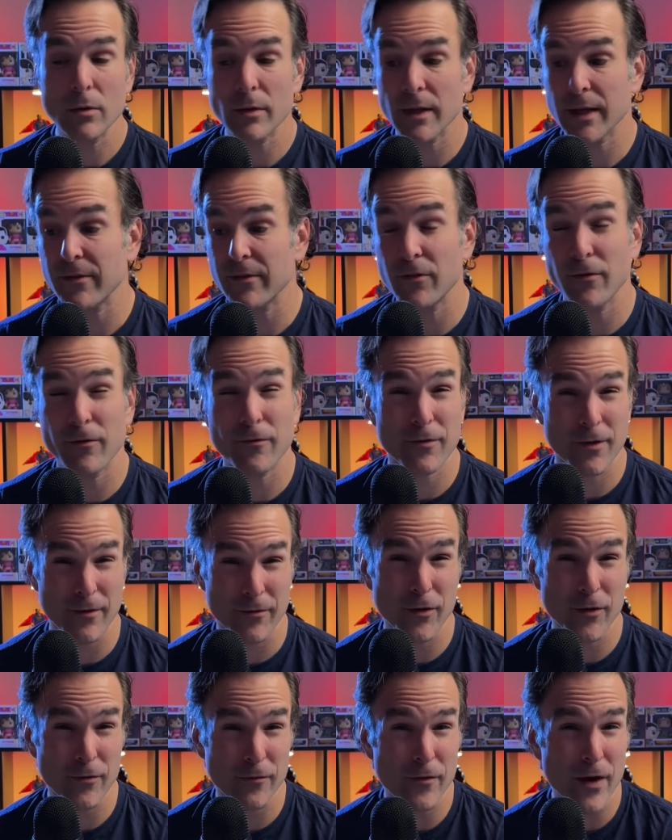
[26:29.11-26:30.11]
Like if
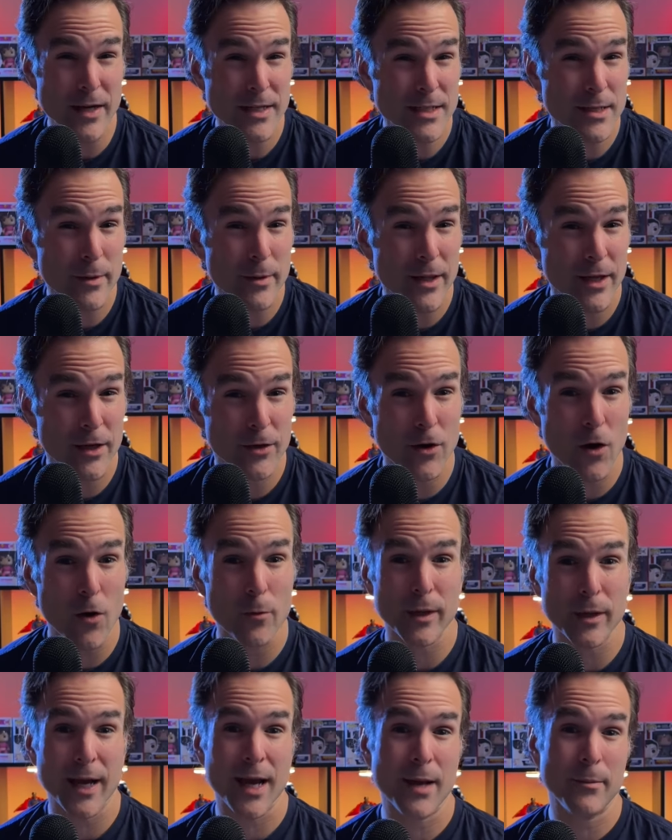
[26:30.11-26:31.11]
you can find somebody that you know,
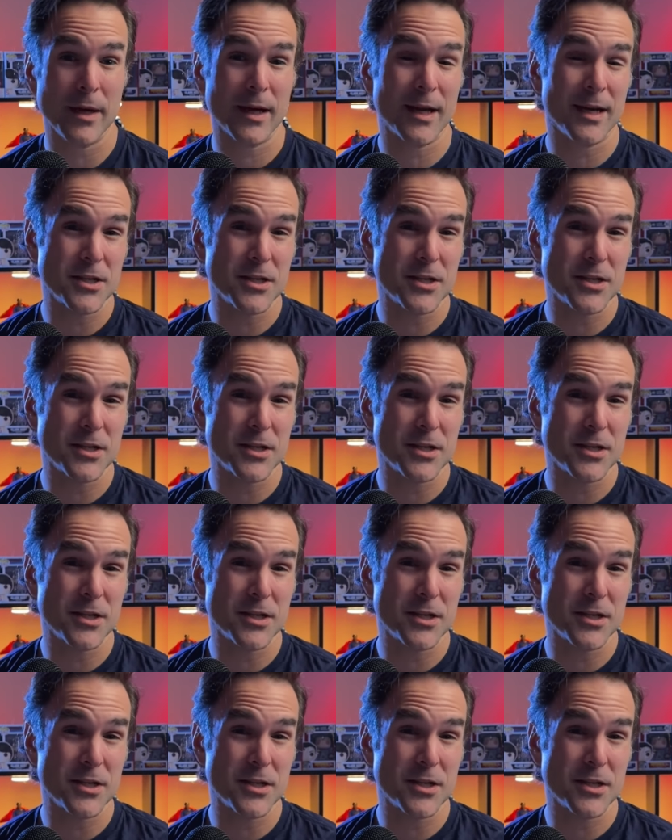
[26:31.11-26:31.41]
like, hey man,